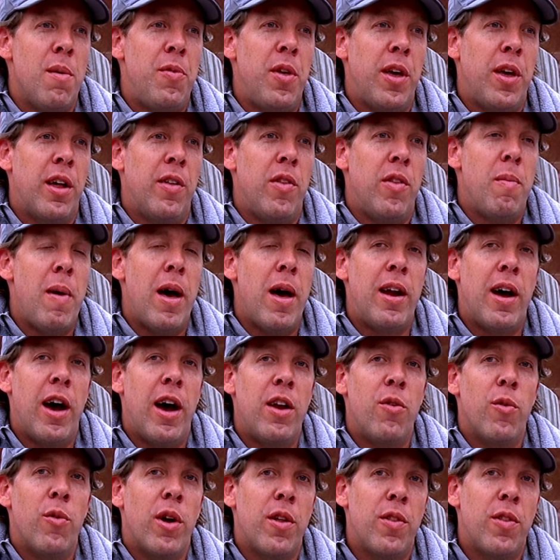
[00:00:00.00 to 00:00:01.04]
thinking of the Matt
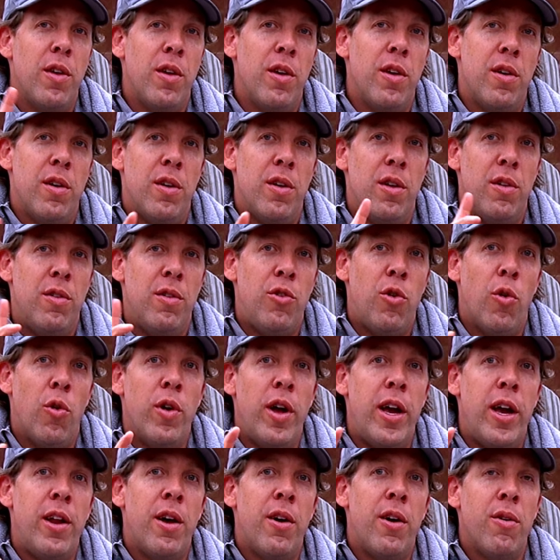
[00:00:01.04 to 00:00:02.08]
Heinrich, the
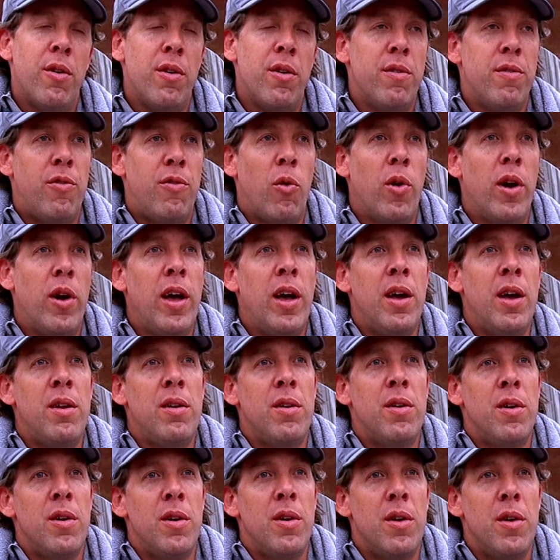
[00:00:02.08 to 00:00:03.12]
tornado forehand.
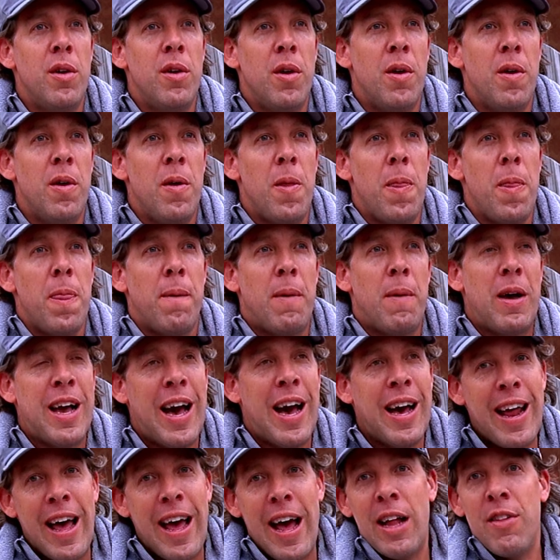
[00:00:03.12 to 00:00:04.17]
I
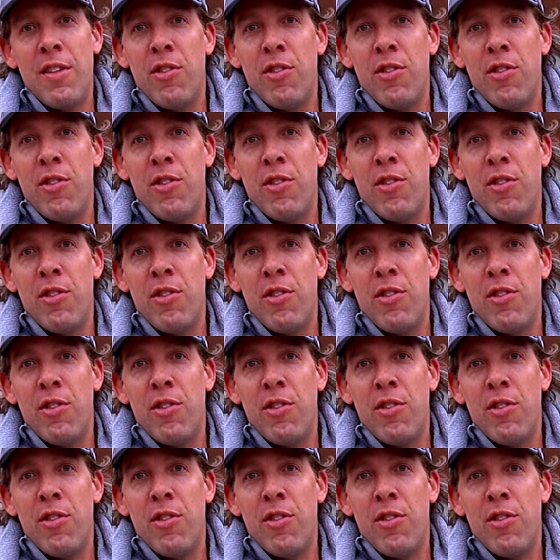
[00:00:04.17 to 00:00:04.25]
kind of